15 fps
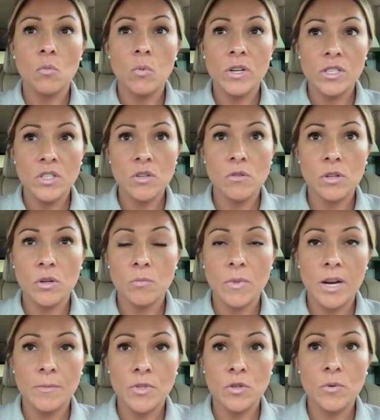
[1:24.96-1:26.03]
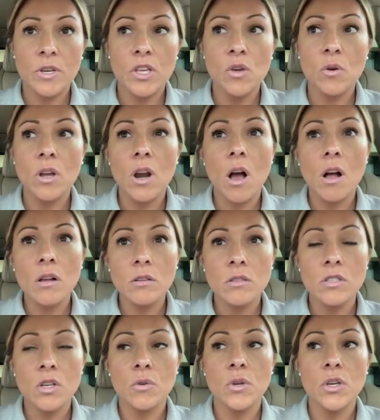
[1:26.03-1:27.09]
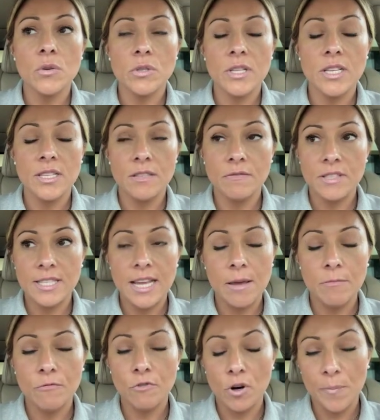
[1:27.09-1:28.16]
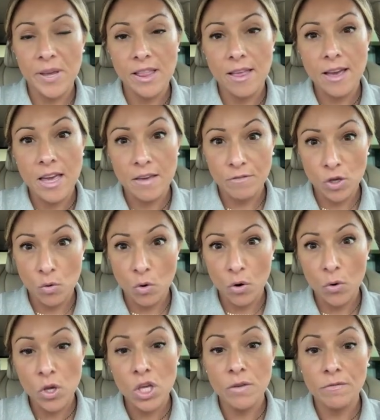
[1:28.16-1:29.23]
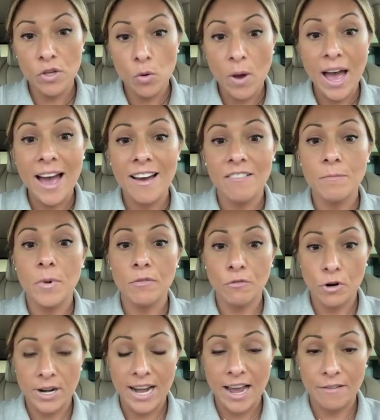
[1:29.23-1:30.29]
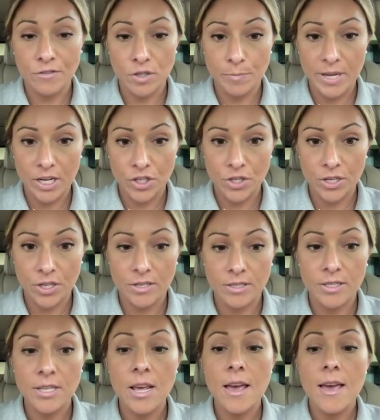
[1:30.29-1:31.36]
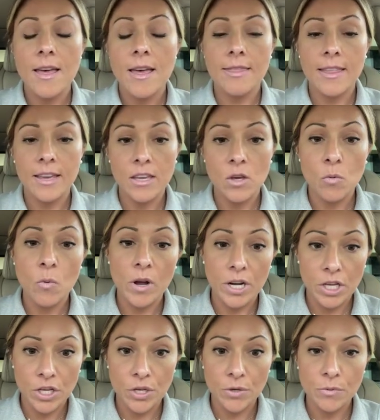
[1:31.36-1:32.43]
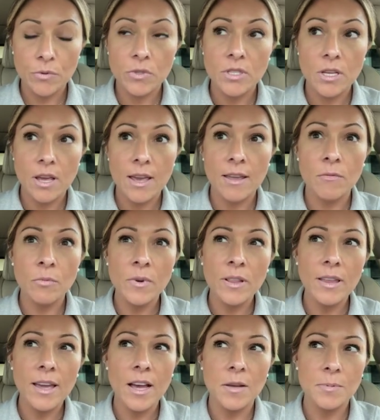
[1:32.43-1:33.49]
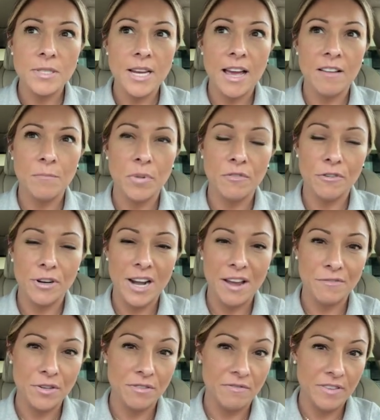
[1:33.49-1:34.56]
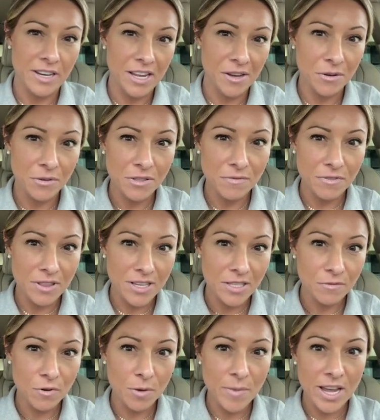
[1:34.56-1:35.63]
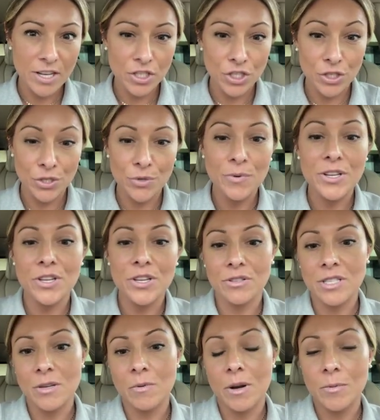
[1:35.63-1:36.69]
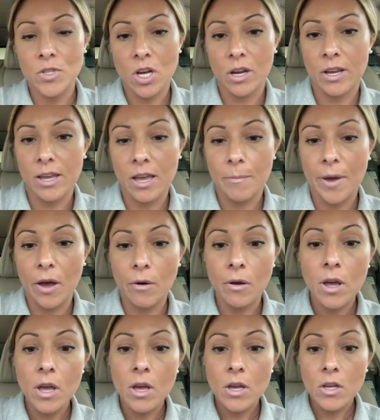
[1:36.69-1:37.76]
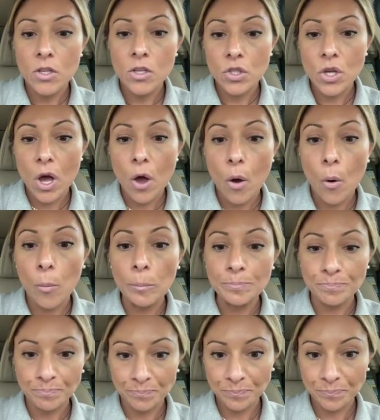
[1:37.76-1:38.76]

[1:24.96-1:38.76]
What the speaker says: once you learn what I'm doing, you can also use this same formula if you have before and after pictures that you want to use. It really helps to have before and after videos for this format too, and you'll see what I'm talking about. So